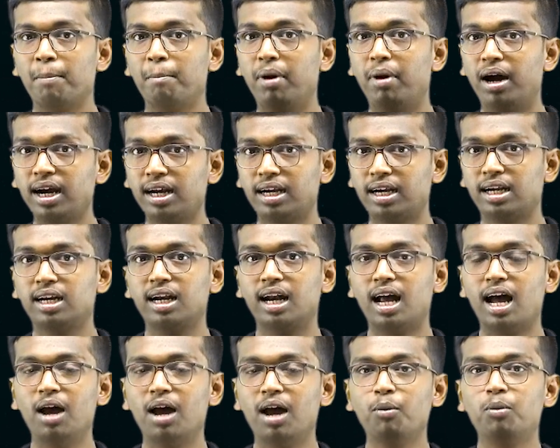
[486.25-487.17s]
But
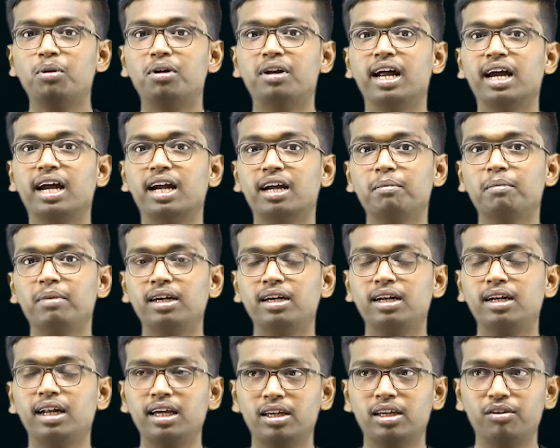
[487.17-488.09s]
I would
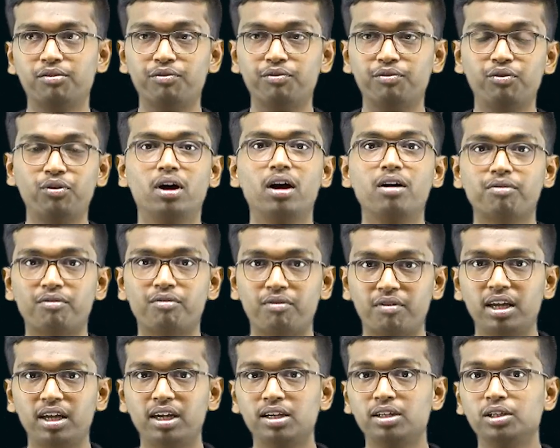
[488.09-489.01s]
recommend, like, if you are
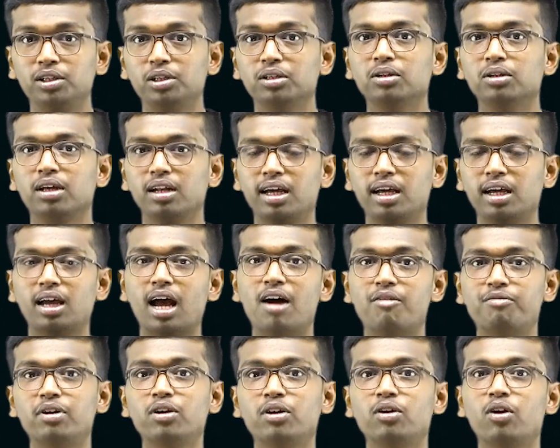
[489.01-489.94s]
free, like
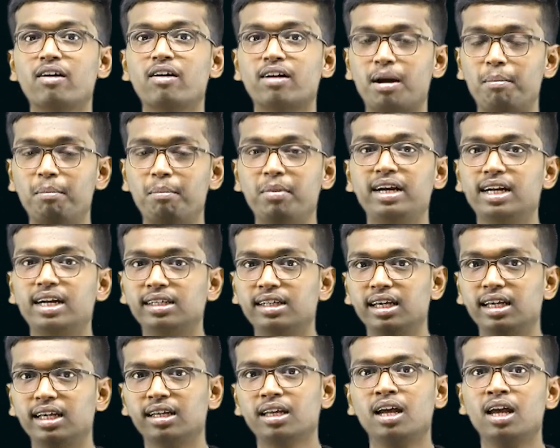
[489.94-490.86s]
after you have
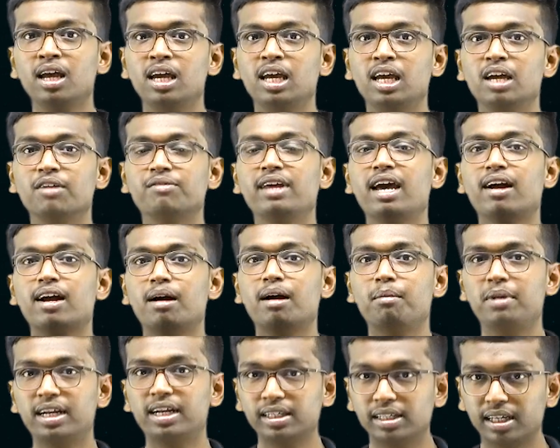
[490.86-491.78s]
completed, like if they have
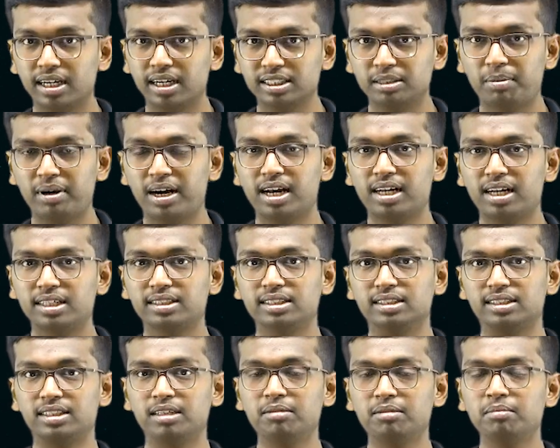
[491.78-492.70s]
completed the respiratory
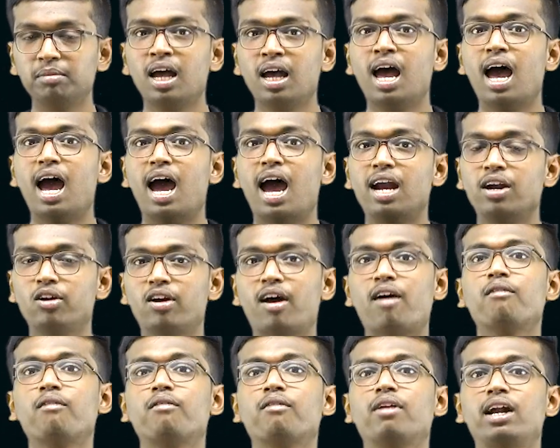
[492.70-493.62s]
system and you
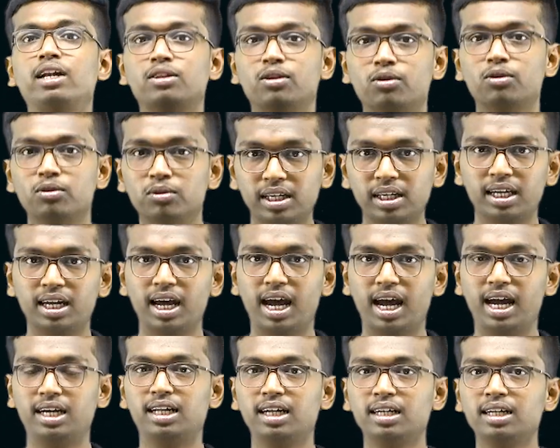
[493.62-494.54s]
have read through the
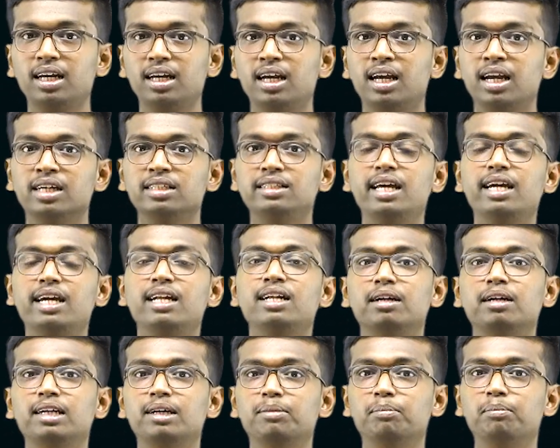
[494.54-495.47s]
Guyton,
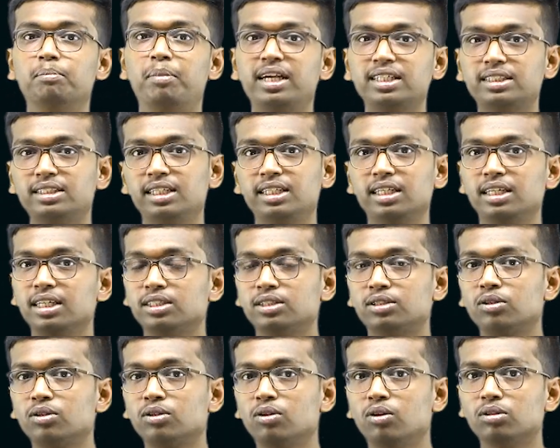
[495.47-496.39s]
then best thing is
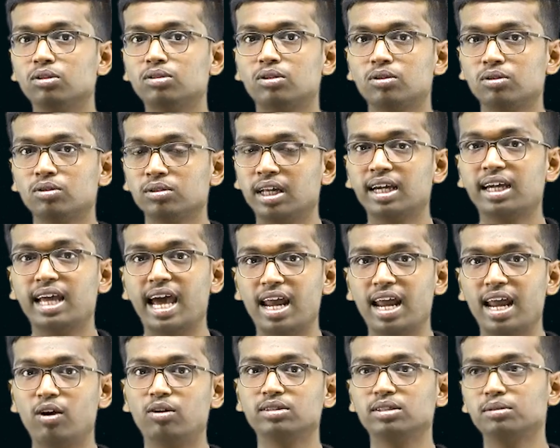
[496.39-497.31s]
to go through the
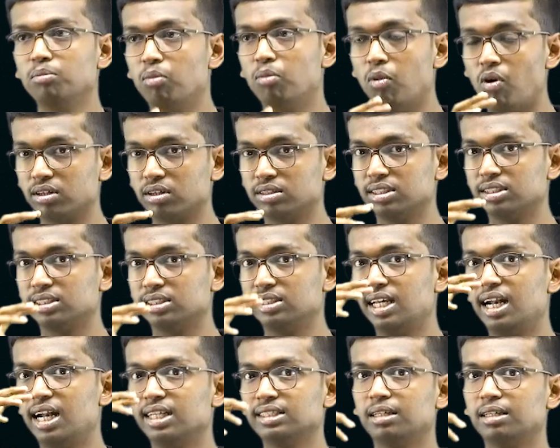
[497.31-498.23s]
Gannon's boxes.
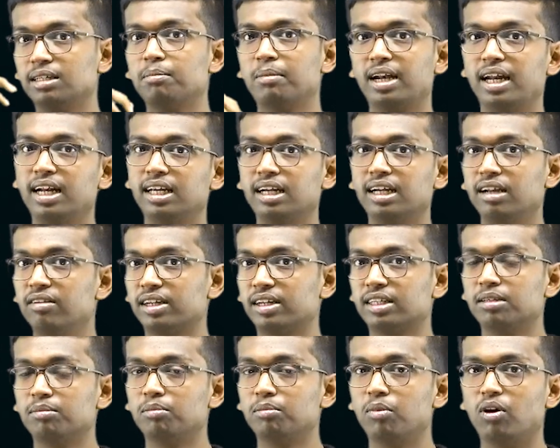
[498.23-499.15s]
There are some clinical
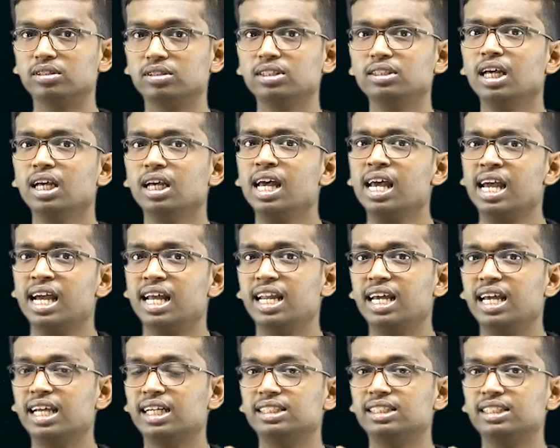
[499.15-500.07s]
witness boxes,
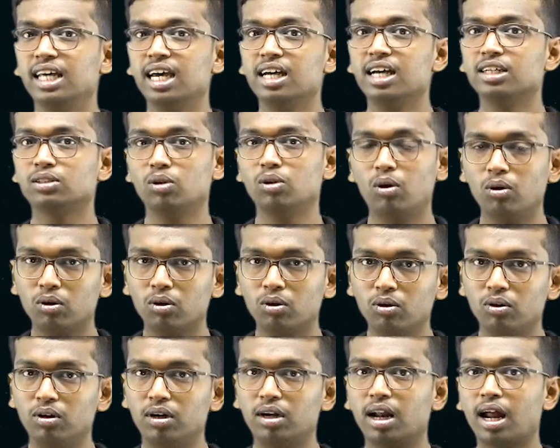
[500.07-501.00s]
like they are so
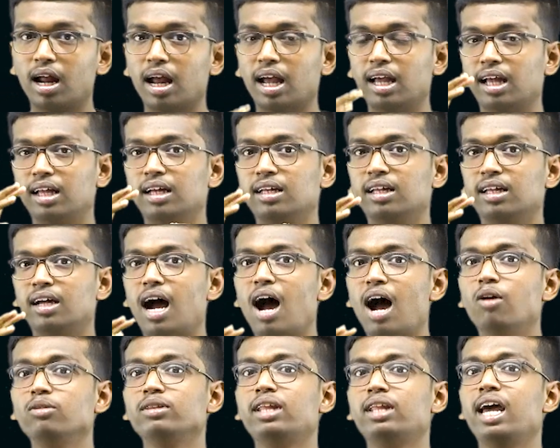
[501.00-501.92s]
good.
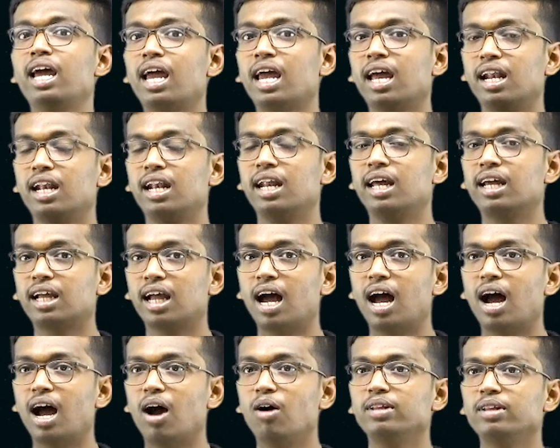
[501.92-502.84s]
How
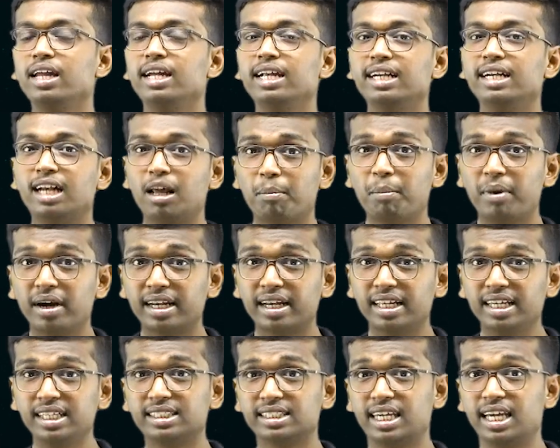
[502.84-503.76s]
they interpret
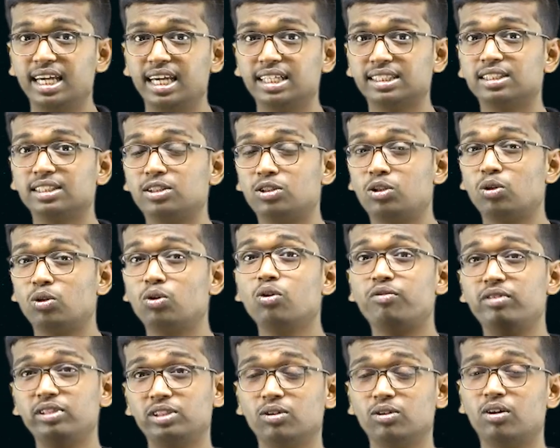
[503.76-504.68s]
each cases through
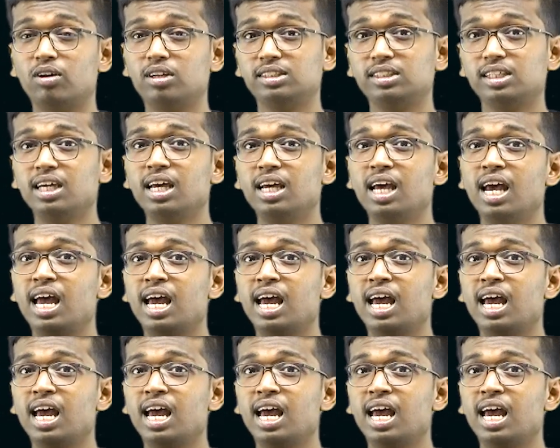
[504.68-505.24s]
physiology.